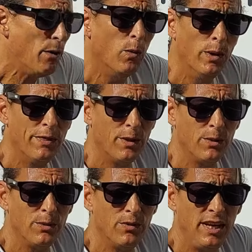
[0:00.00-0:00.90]
with
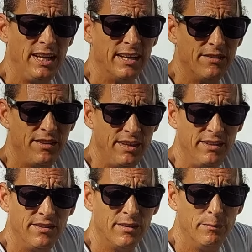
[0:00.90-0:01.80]
those
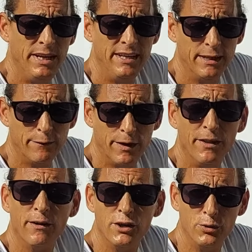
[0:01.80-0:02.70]
ESCs being different,
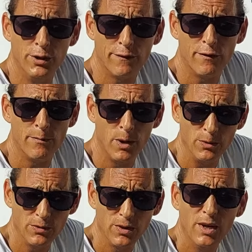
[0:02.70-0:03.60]
there are two different
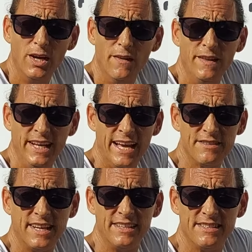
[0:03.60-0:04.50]
remotes. The S
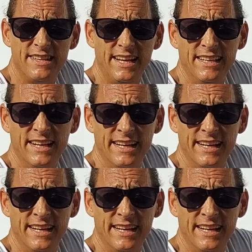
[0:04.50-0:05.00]
gets the